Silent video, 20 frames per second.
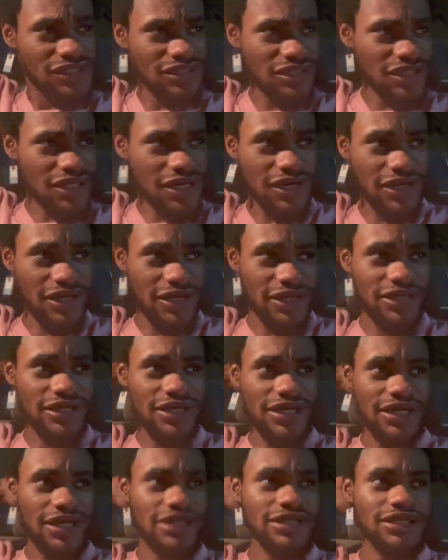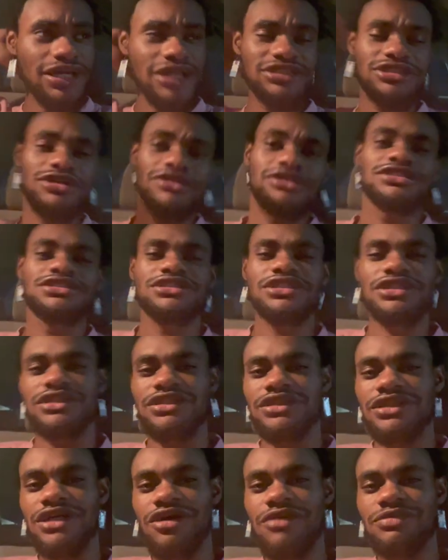uh, I still gotta say
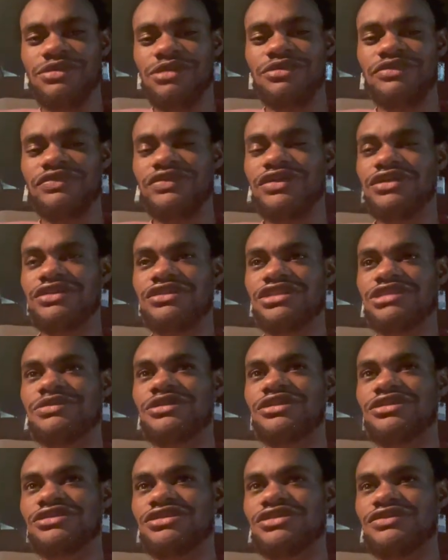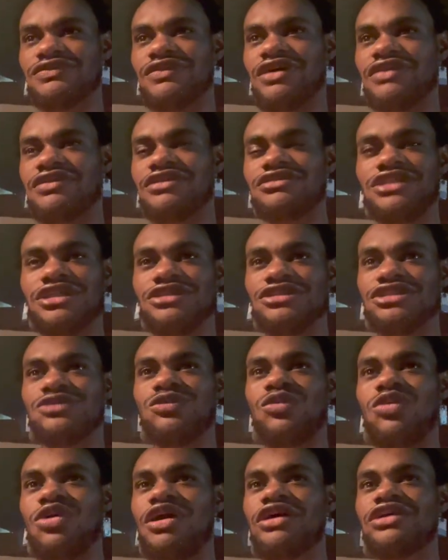that I hope the movie theater experience is I was like just
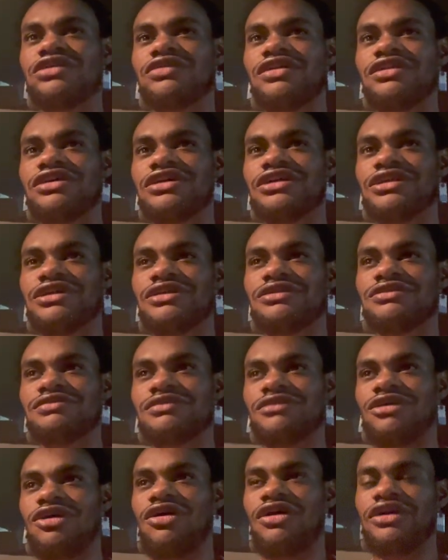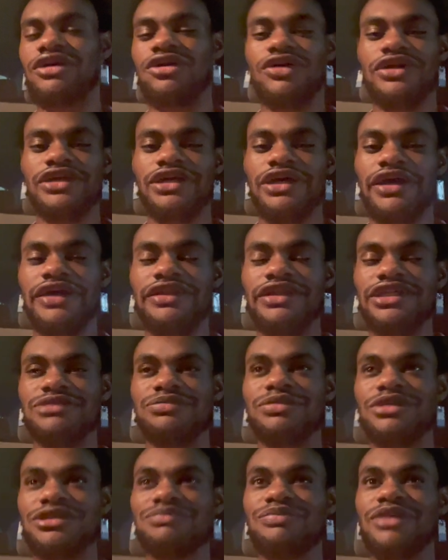walking around looking at an arcade that's
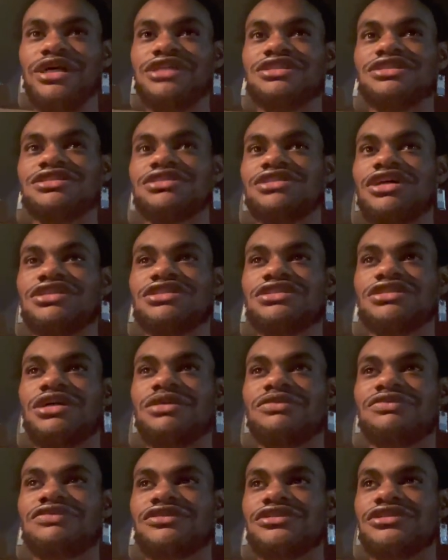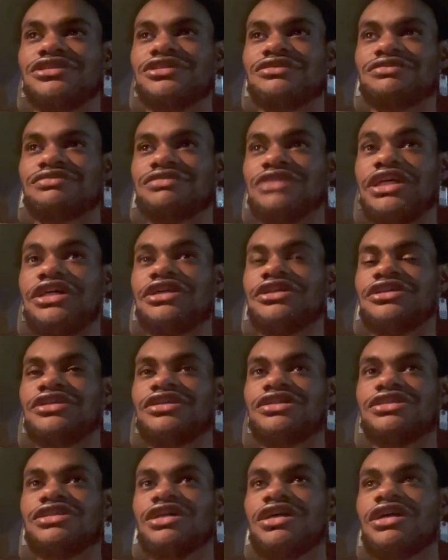been basically dusted up for
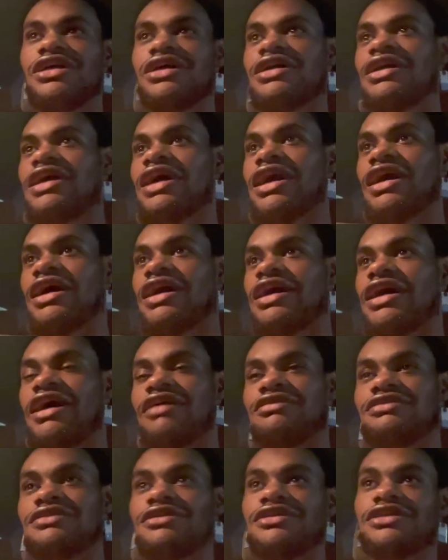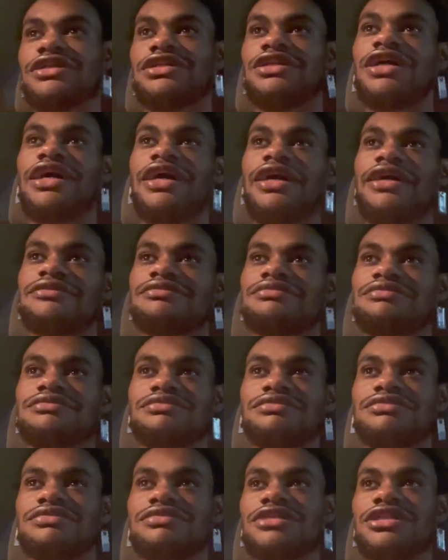years. Uh, I was looking at
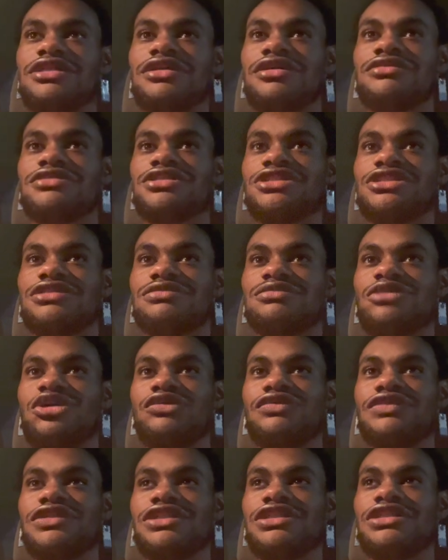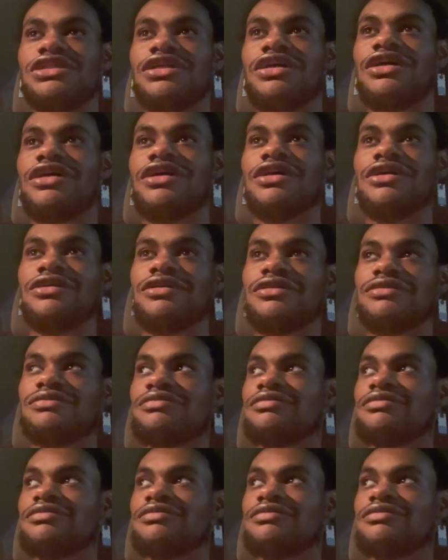you know just movie uh,